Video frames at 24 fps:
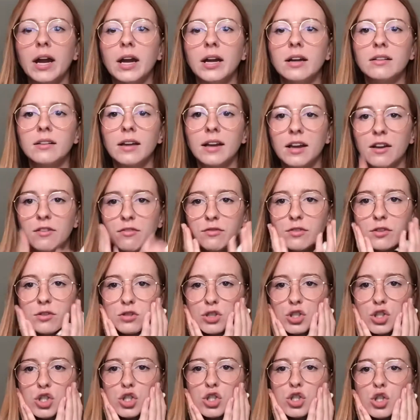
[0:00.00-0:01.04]
Like, it feels
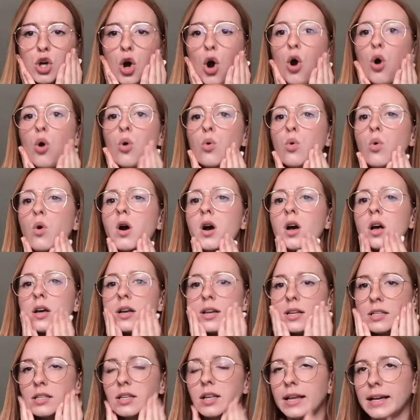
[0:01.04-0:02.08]
so
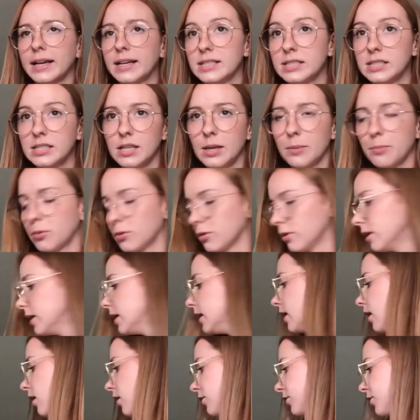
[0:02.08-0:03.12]
like slippery
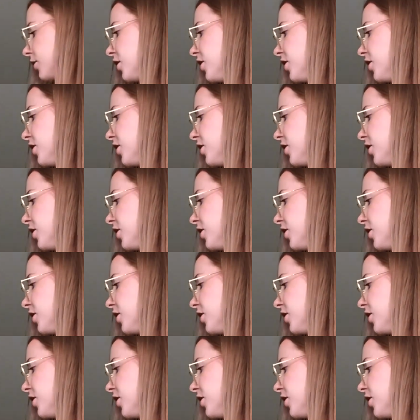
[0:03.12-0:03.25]
on